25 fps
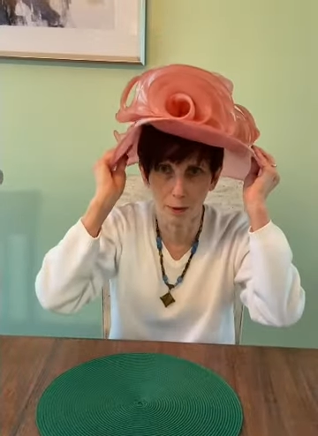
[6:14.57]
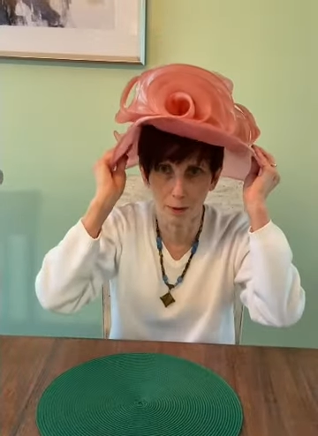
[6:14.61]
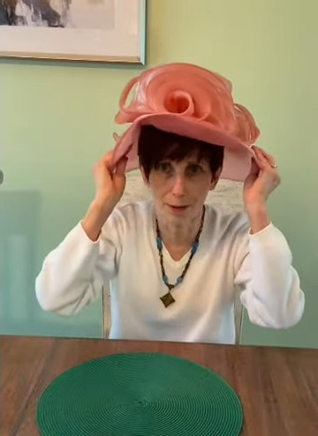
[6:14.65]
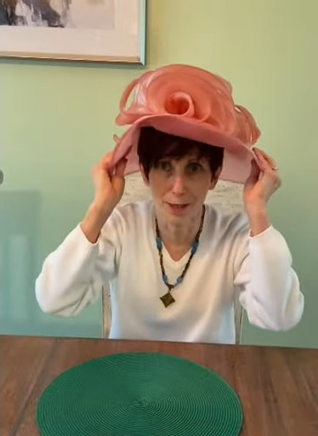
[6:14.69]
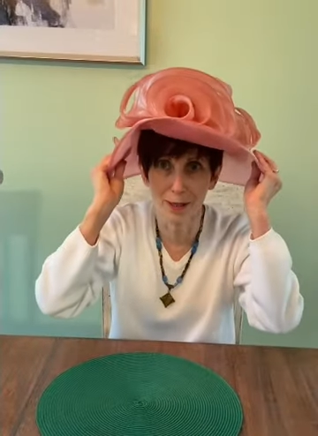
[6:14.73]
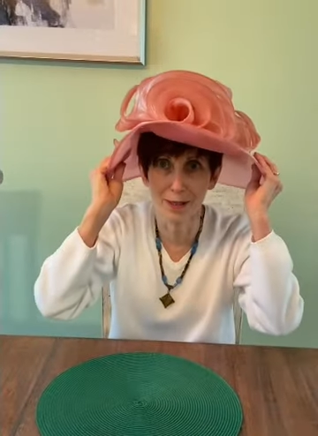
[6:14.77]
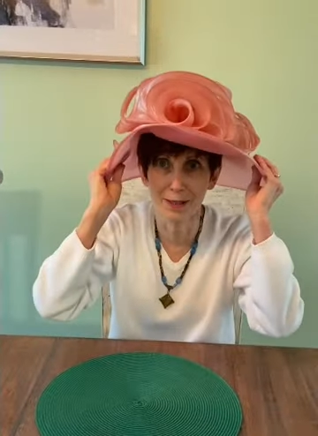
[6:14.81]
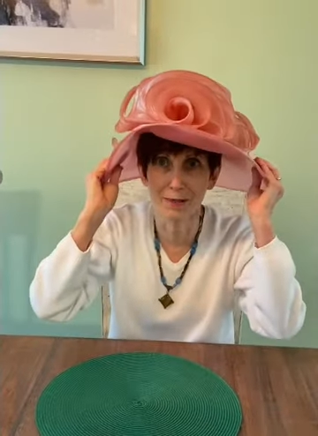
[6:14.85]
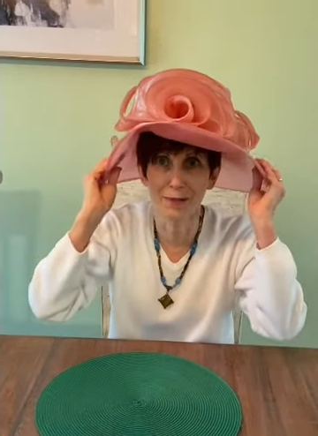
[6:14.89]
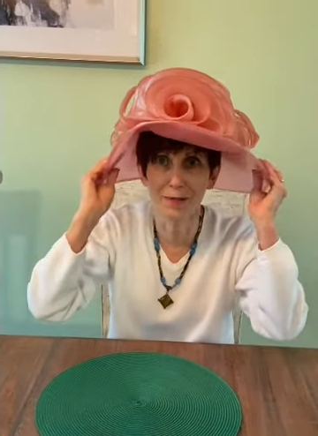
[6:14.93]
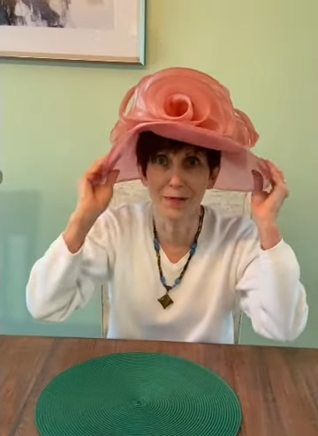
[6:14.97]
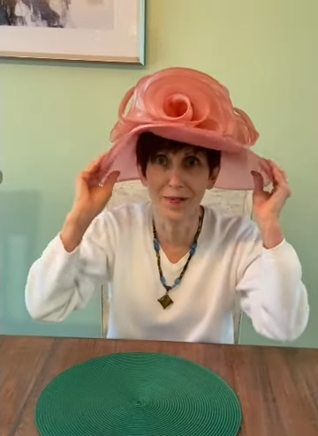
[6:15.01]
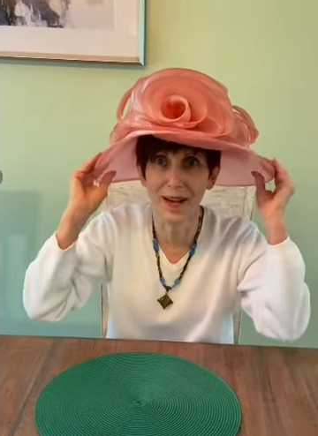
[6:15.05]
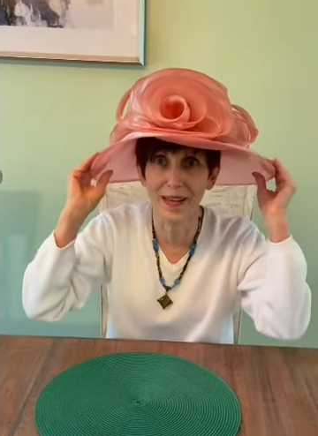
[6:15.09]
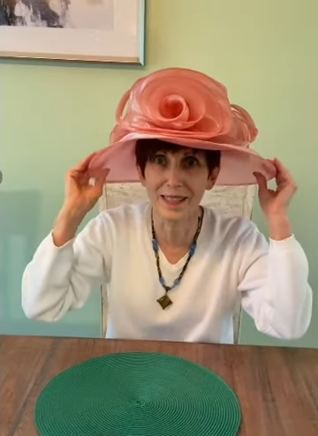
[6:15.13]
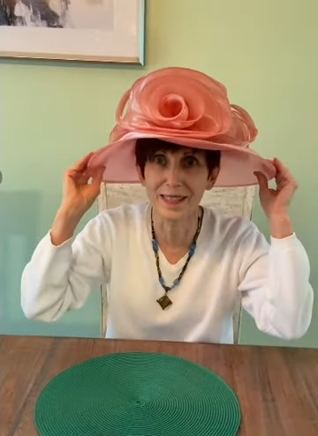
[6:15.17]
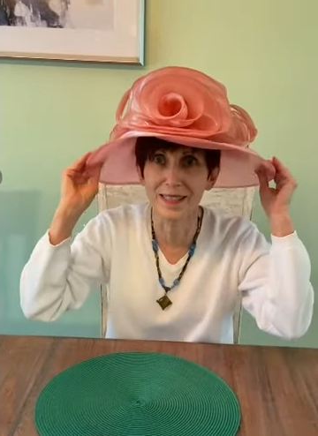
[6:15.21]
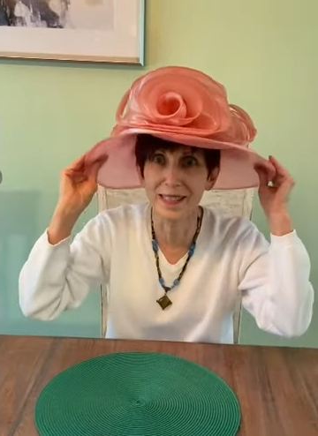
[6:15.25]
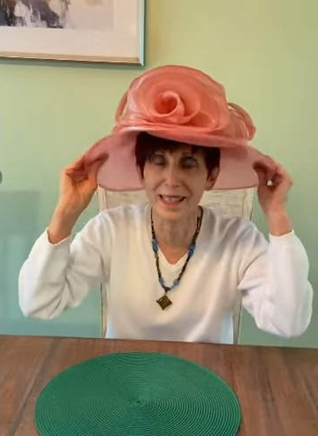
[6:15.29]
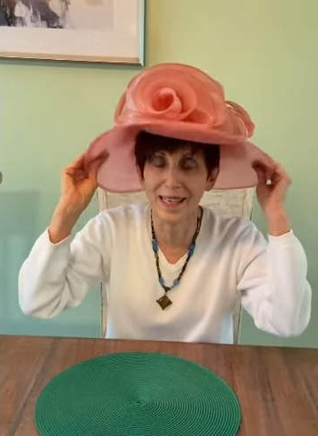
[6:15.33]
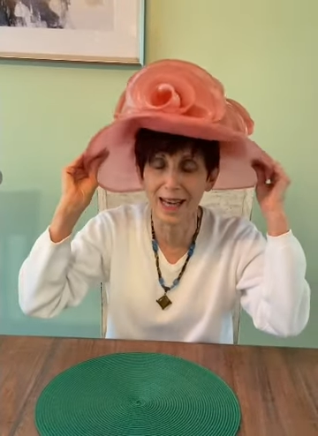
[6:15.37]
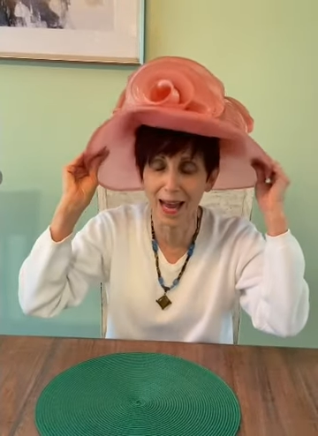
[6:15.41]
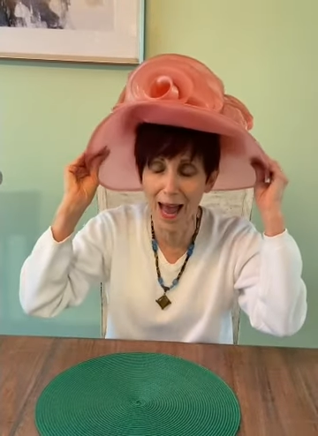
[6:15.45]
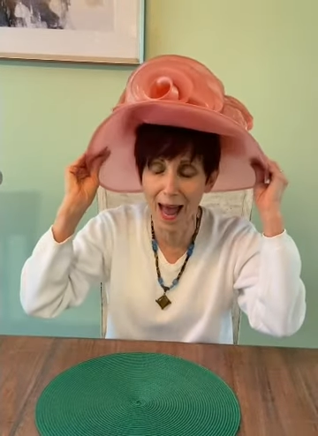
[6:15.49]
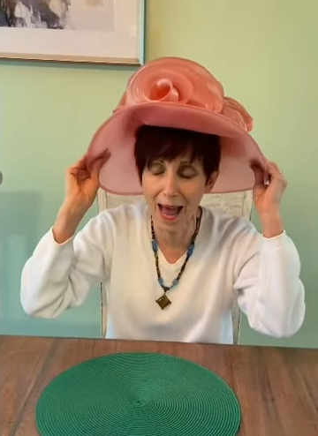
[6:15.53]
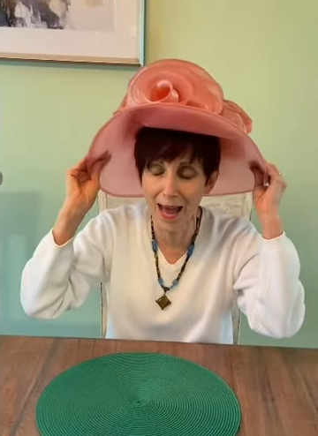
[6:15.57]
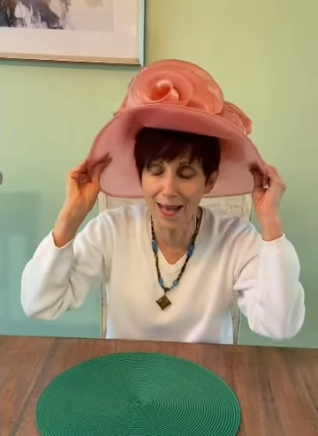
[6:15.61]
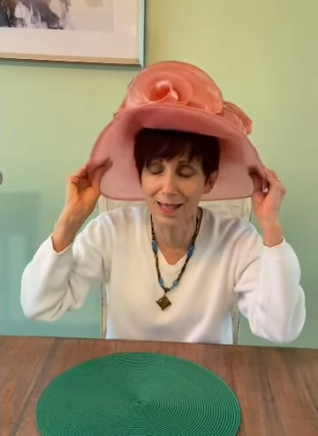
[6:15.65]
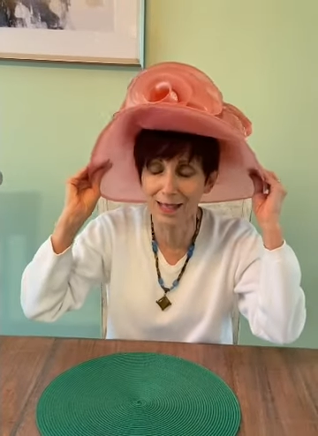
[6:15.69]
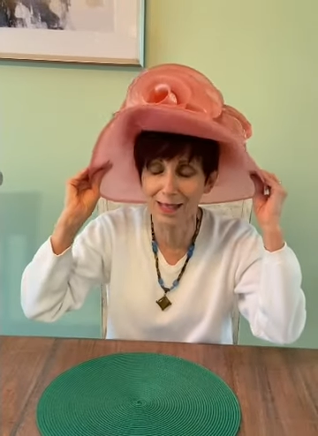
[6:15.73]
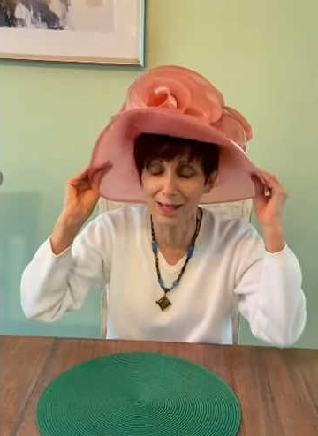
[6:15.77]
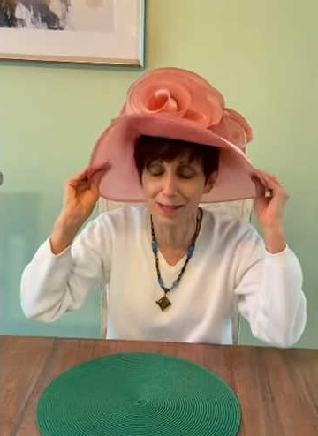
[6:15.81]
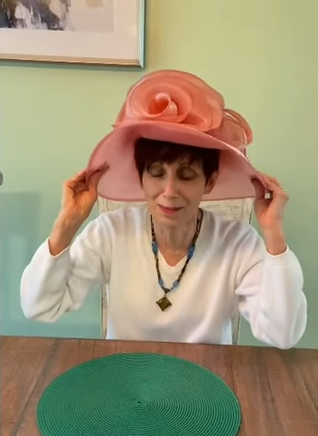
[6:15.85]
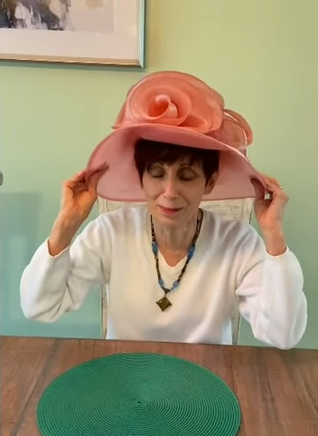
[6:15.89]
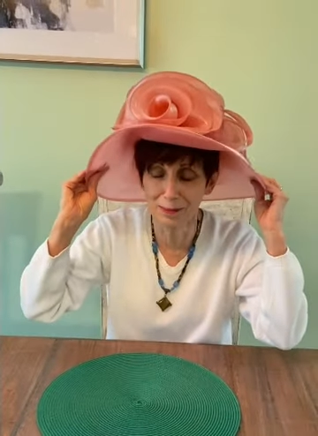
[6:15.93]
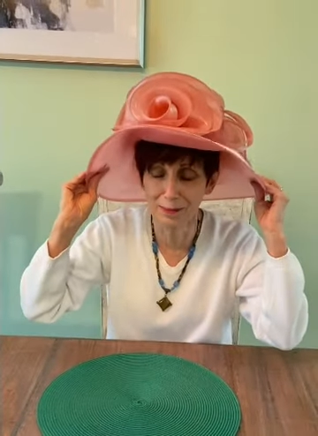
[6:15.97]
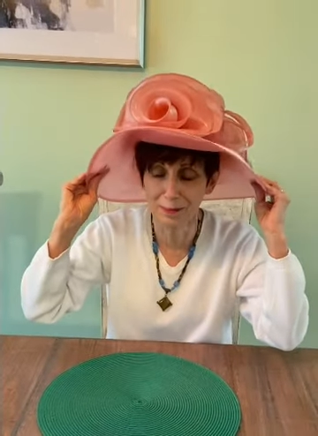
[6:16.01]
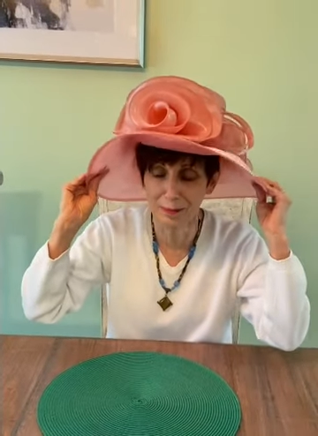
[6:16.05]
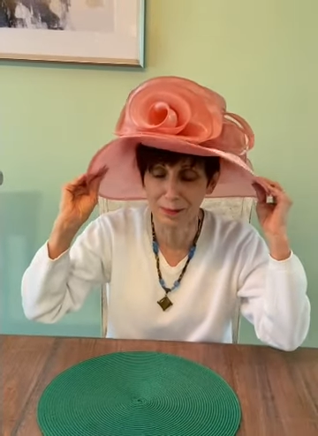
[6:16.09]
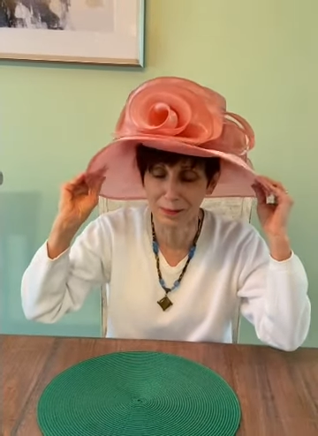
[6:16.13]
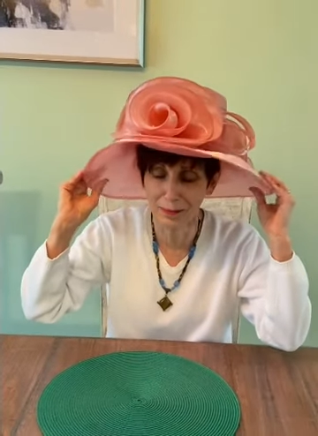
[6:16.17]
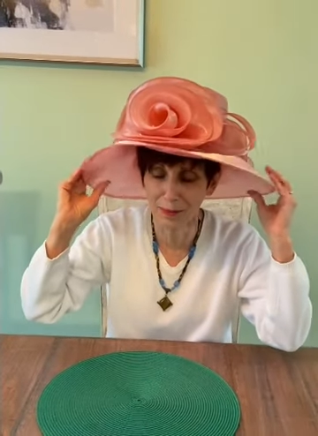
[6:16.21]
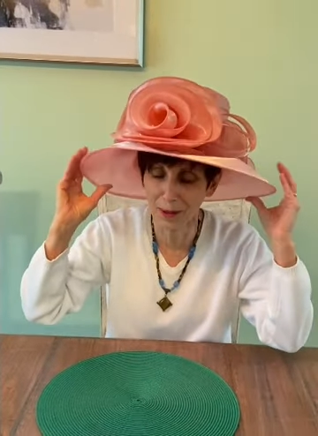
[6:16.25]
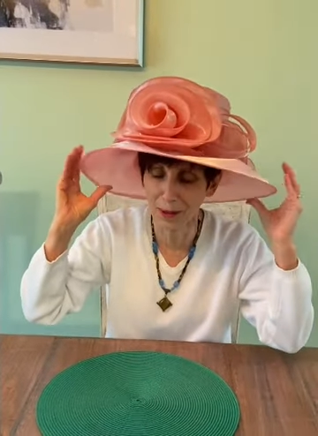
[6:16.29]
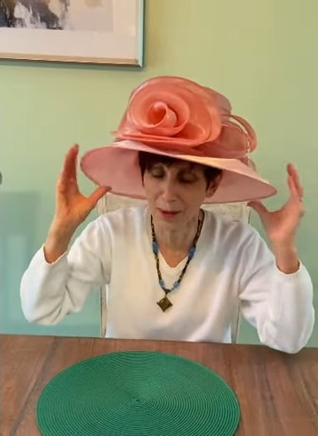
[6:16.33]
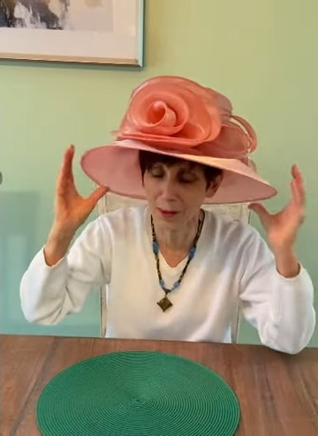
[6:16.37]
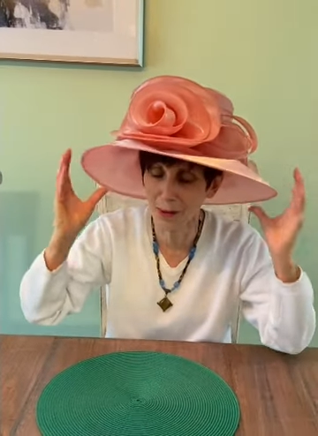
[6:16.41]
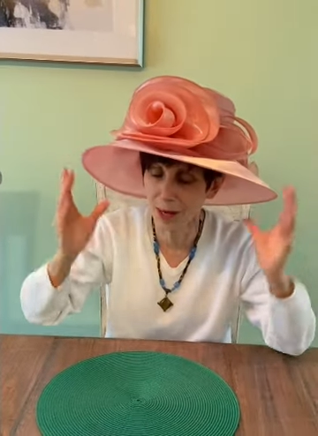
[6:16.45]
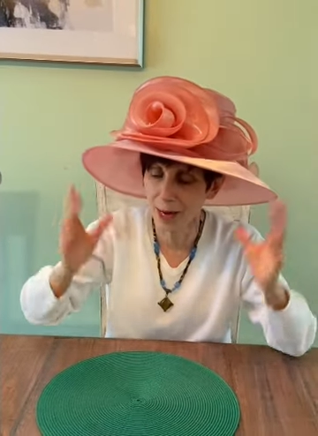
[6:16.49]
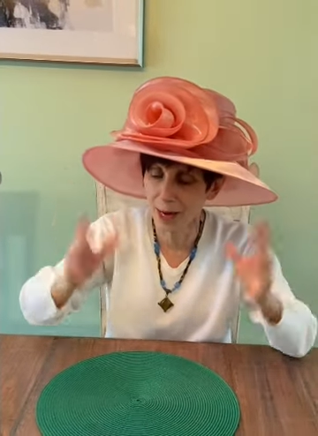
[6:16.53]
these fancy hats.
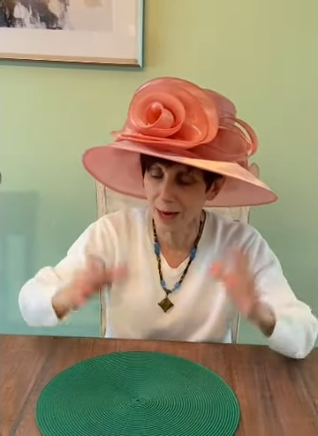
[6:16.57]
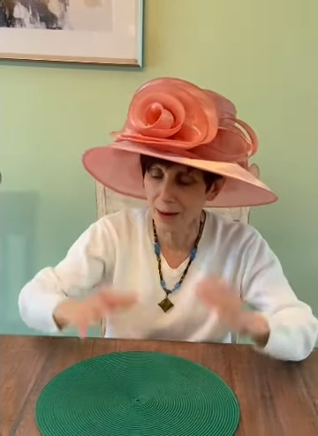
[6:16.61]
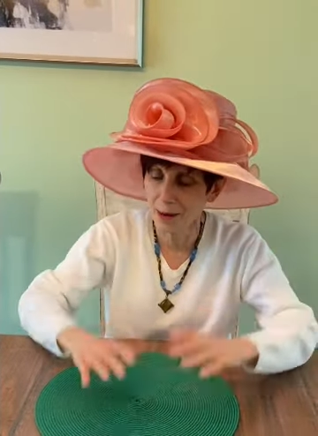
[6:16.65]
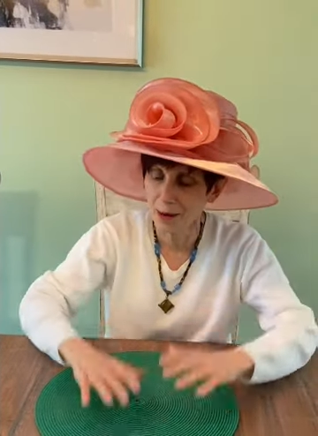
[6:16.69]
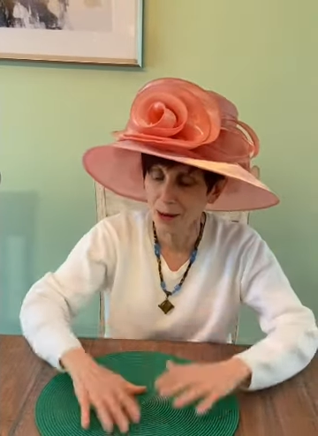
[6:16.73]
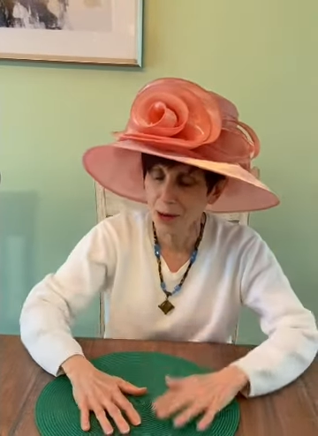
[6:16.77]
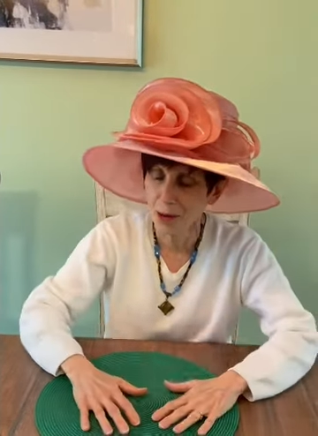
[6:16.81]
Okay,